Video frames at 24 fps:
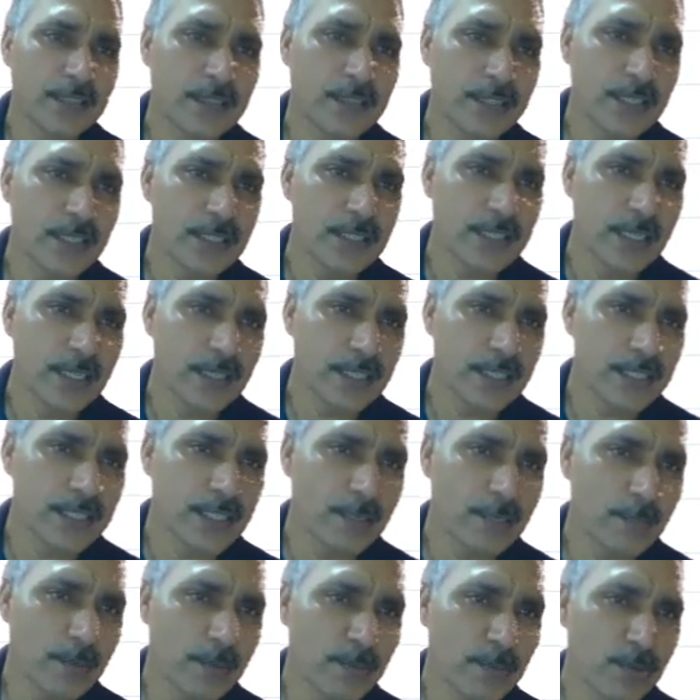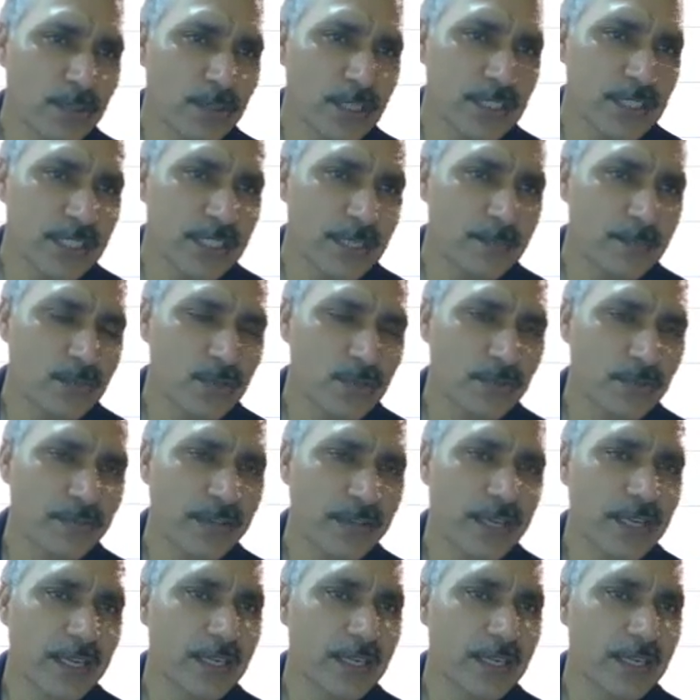this and this number both are same. So if